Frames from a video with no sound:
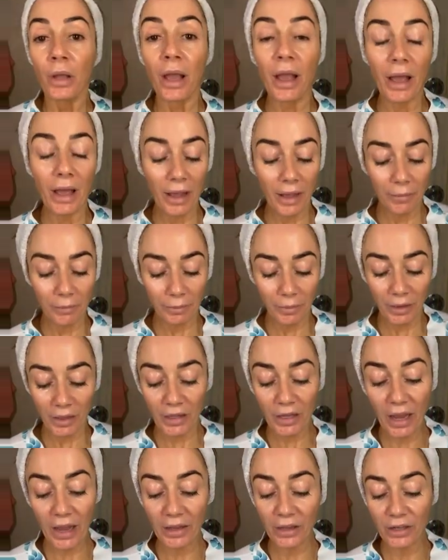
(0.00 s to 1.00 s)

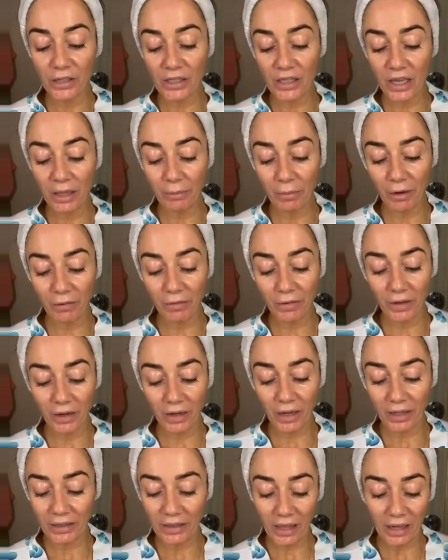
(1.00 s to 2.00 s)
Yeah, your skin might feel
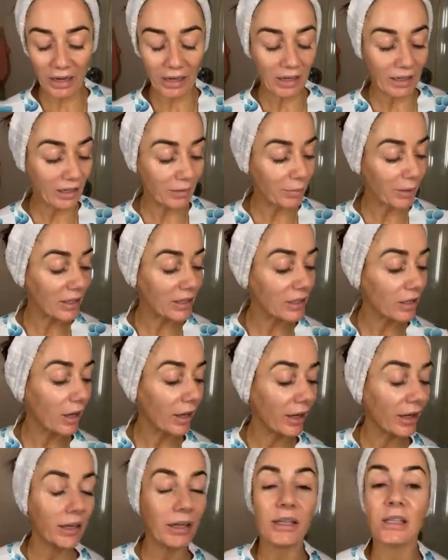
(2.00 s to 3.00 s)
like that, a little bit of
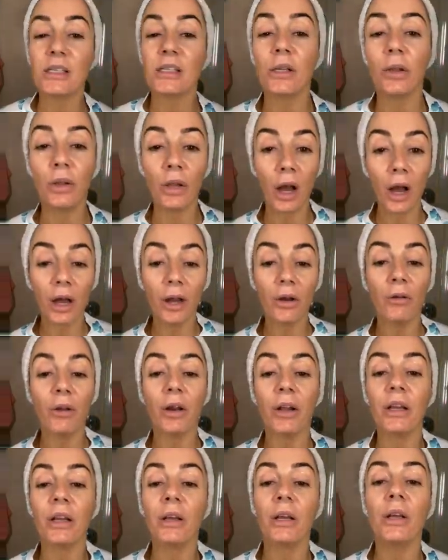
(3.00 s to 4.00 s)
tightness, so the
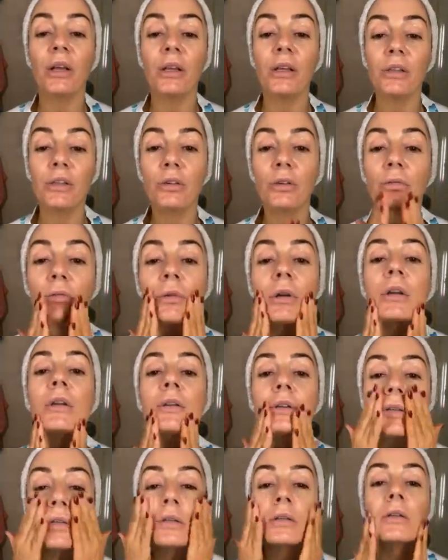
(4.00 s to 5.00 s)
hyaluronic is
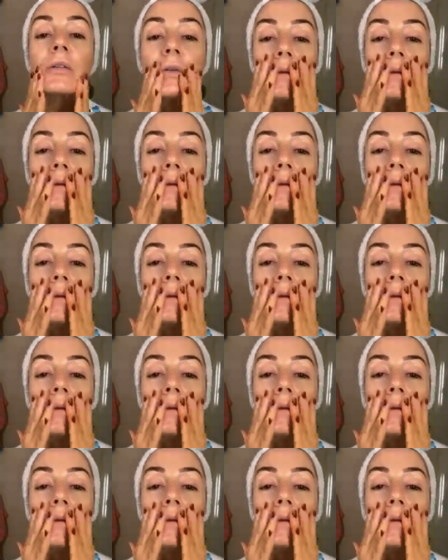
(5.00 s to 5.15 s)
great.